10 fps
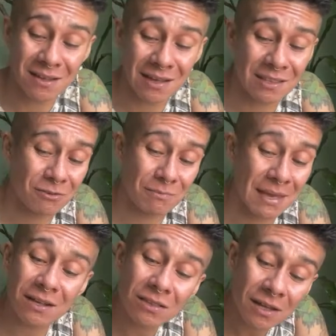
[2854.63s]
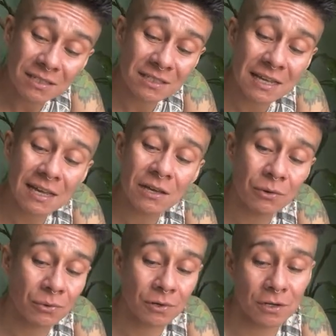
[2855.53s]
either make a lot today
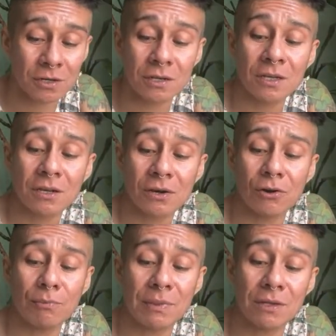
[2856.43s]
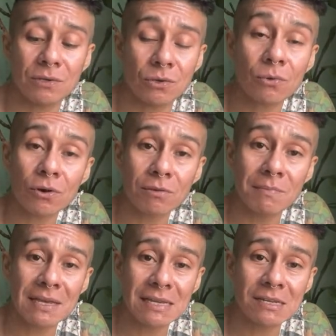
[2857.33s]
or open the door to
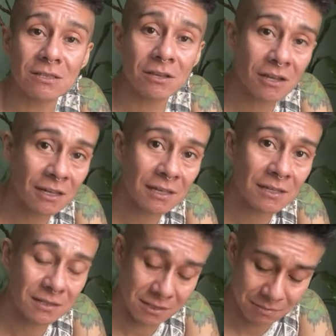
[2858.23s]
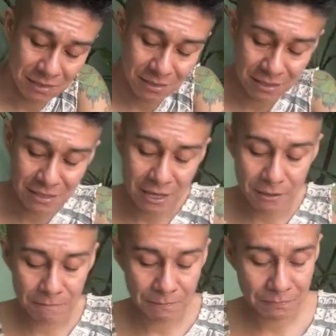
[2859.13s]
making a lot, something like that.